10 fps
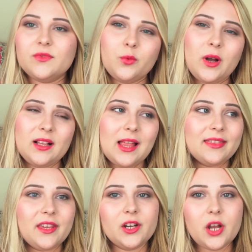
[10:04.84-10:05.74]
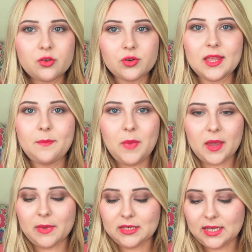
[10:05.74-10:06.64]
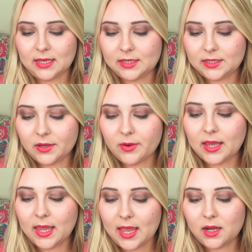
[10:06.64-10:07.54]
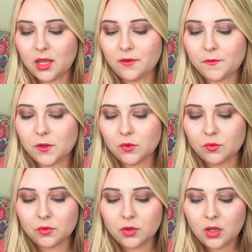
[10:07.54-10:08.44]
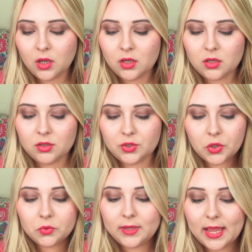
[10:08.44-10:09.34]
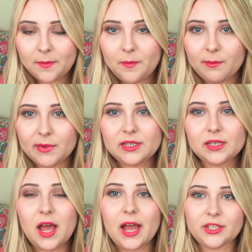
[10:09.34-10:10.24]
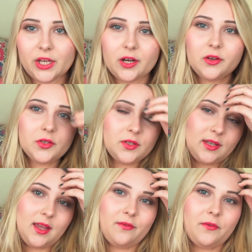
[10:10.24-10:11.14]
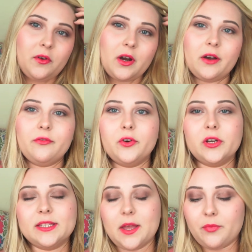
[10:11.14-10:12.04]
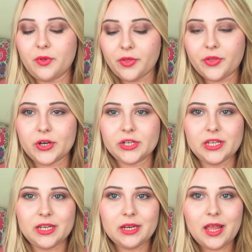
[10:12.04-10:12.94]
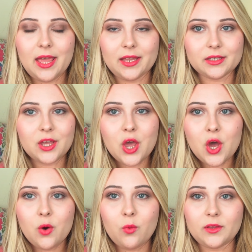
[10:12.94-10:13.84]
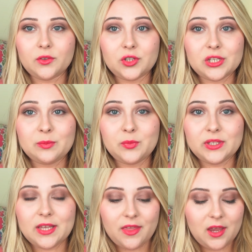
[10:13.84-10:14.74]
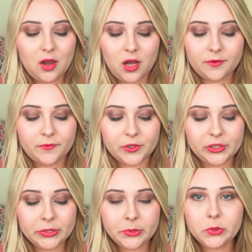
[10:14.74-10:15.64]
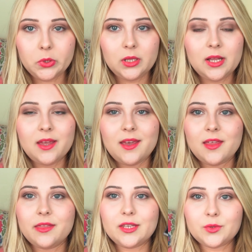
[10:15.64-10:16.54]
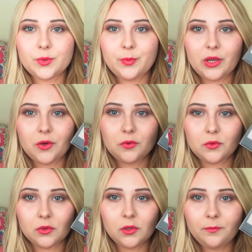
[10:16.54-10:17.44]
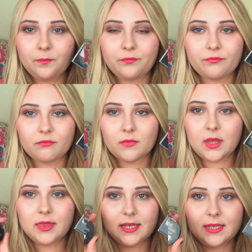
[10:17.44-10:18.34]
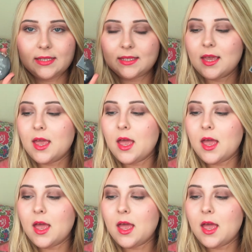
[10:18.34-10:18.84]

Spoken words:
well, they're not really pigmented. So again, if you don't like pigmented eyeshadows, if you are, for example, 13 and want to just put something on for school, these would be cool, and these.